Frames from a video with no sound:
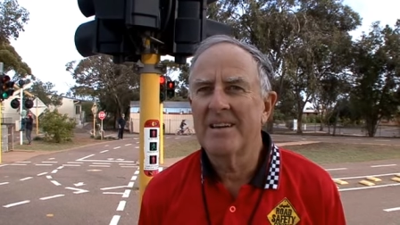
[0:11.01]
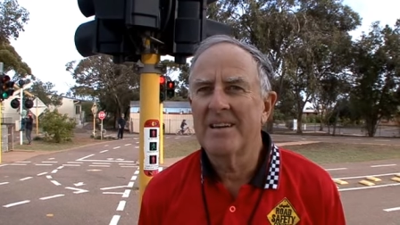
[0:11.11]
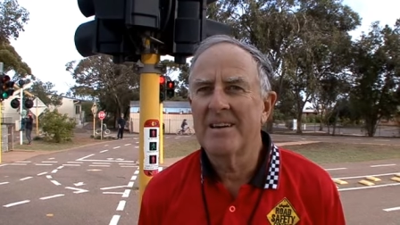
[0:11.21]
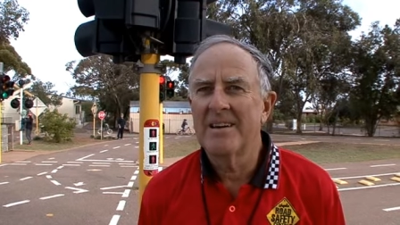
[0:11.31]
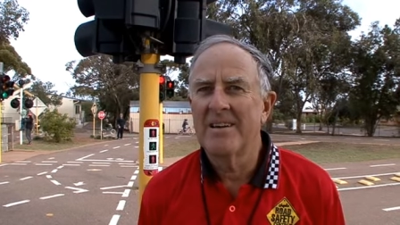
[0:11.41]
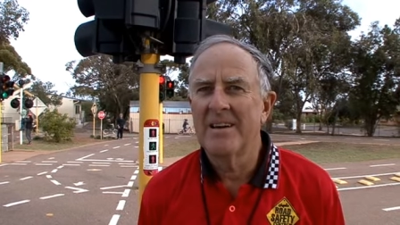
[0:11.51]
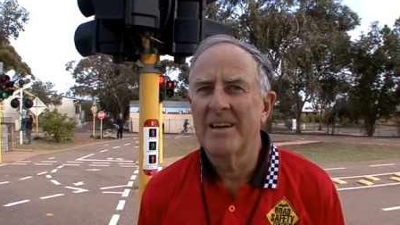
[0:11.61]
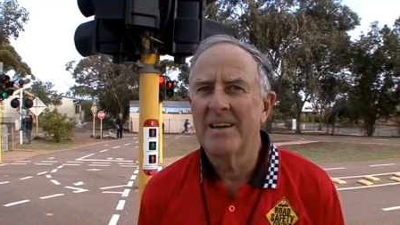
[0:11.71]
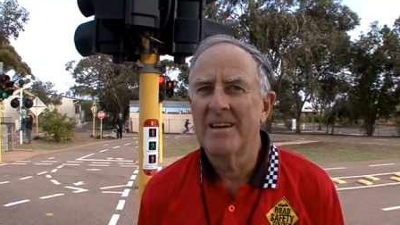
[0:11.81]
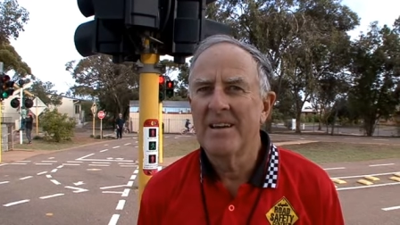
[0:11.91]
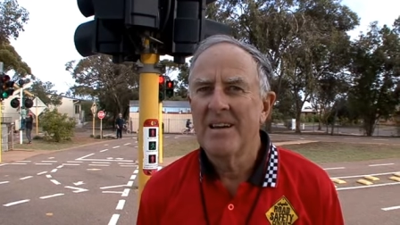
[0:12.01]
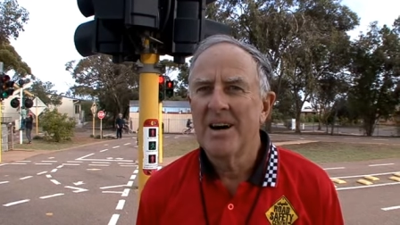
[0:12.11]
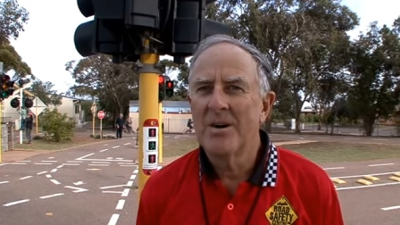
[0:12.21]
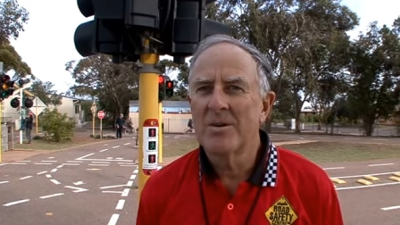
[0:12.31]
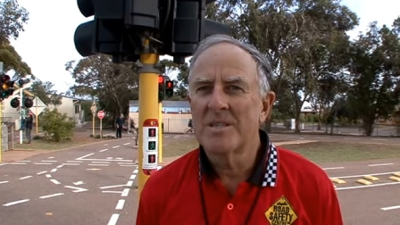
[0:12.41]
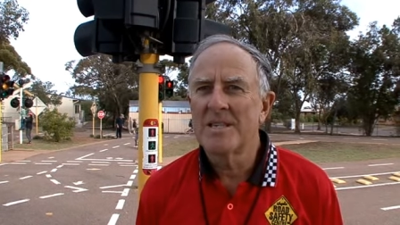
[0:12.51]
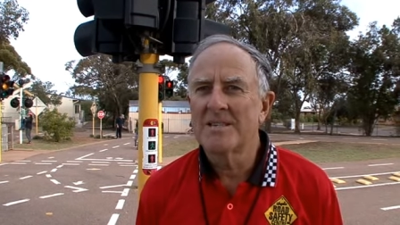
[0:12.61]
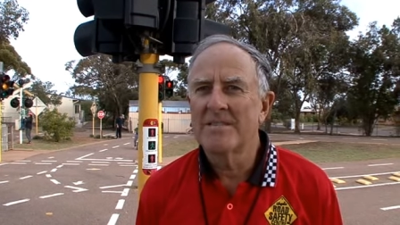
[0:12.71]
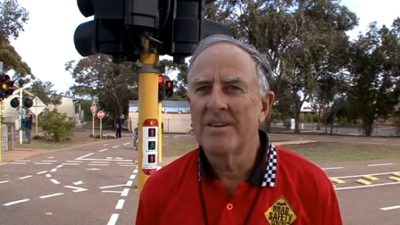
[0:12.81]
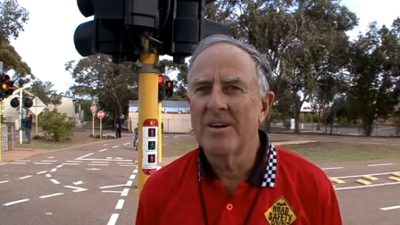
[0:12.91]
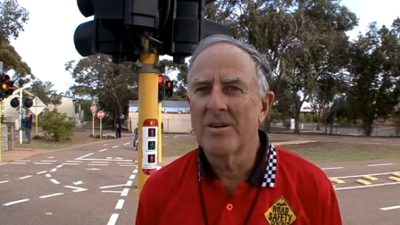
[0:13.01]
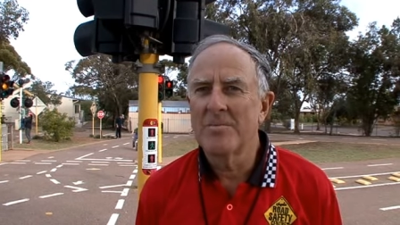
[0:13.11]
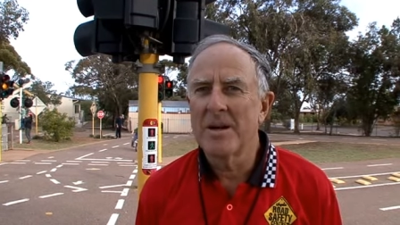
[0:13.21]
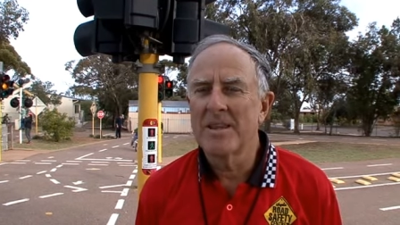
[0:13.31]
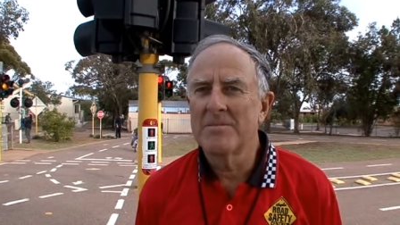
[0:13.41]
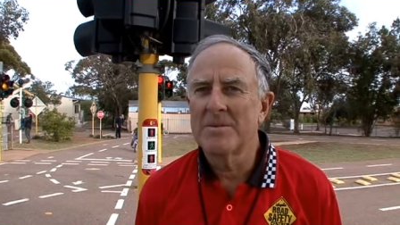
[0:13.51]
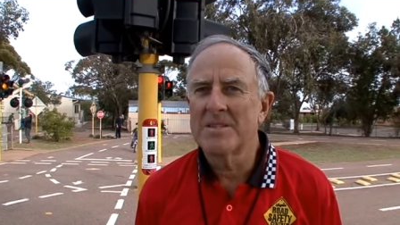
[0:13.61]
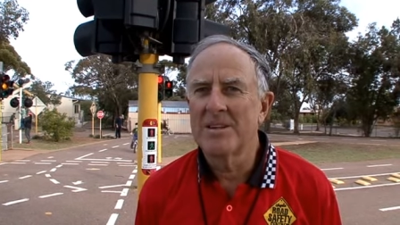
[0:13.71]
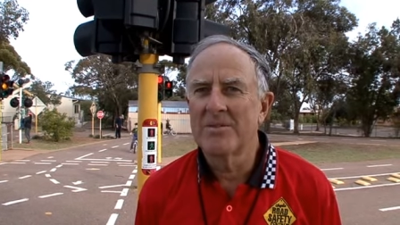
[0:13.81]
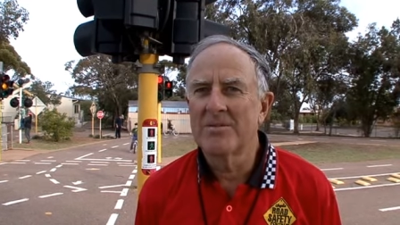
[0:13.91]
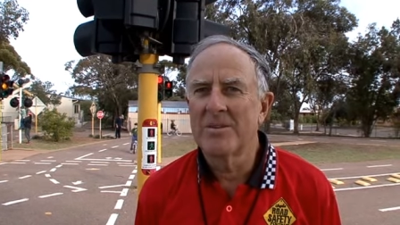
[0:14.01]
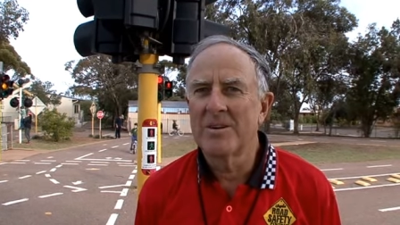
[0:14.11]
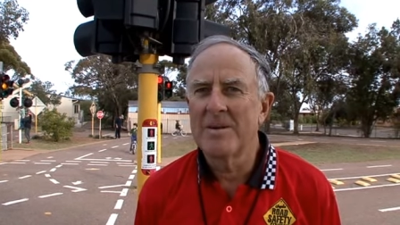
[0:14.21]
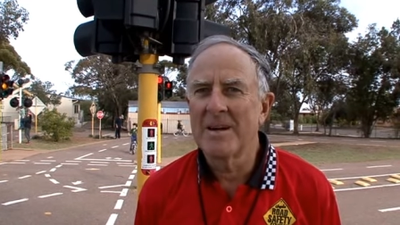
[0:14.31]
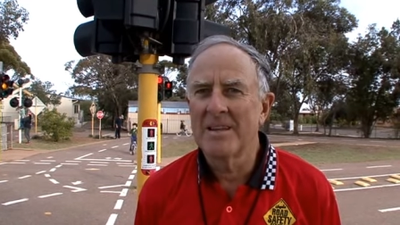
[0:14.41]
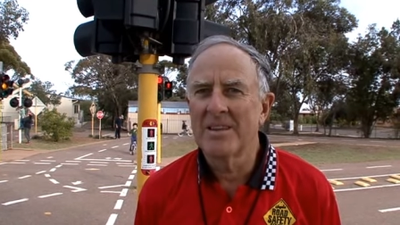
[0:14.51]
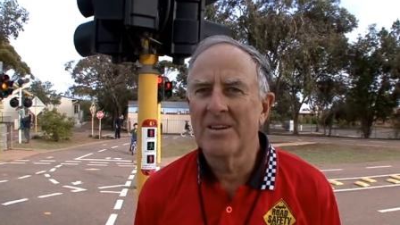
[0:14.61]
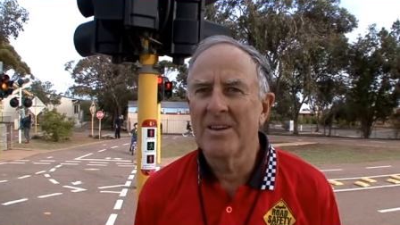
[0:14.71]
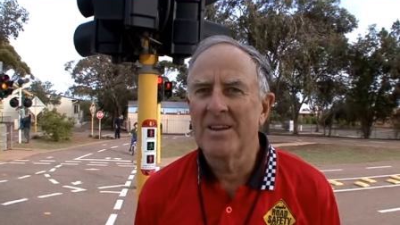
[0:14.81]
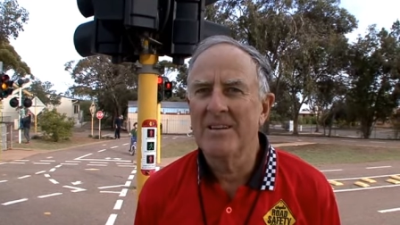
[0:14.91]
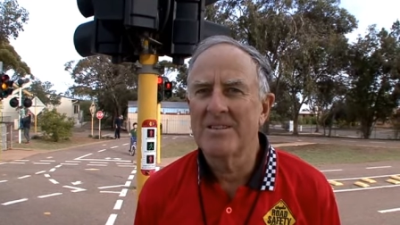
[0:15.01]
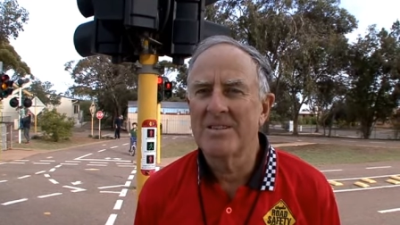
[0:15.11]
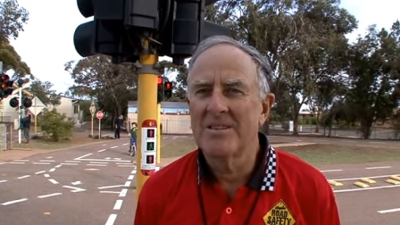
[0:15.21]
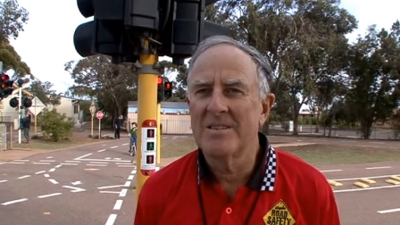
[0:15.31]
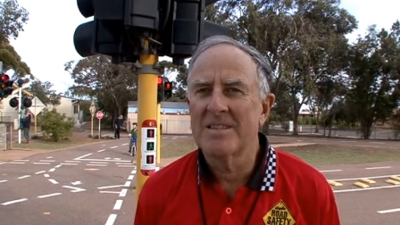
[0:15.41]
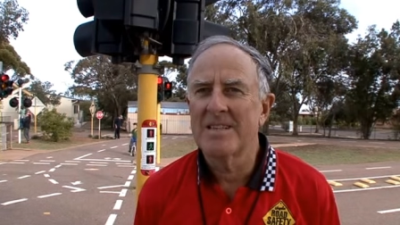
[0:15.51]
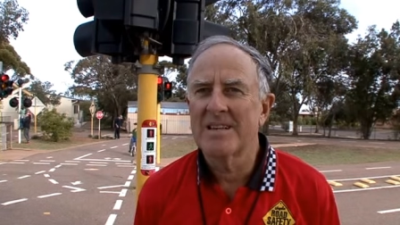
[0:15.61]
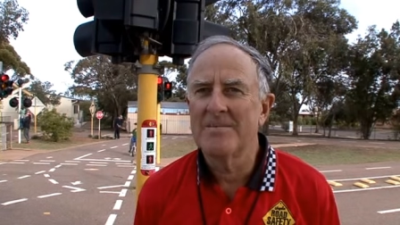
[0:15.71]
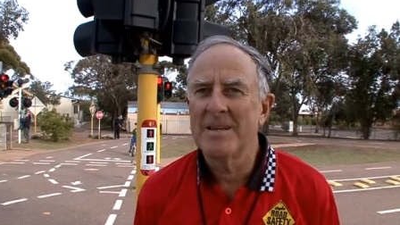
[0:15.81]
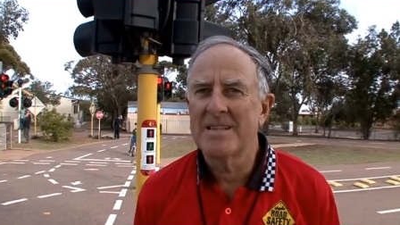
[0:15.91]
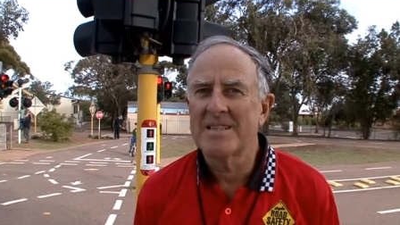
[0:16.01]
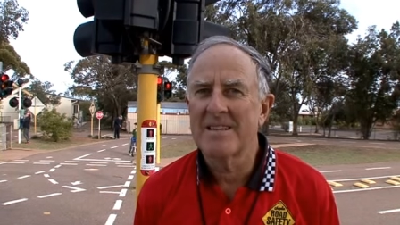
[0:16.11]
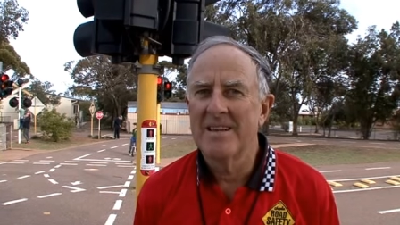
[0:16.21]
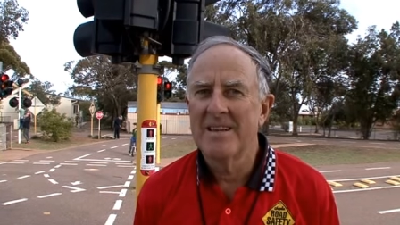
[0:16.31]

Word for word: Uh, I had an older sister and an older brother and myself were among the 30 students that commenced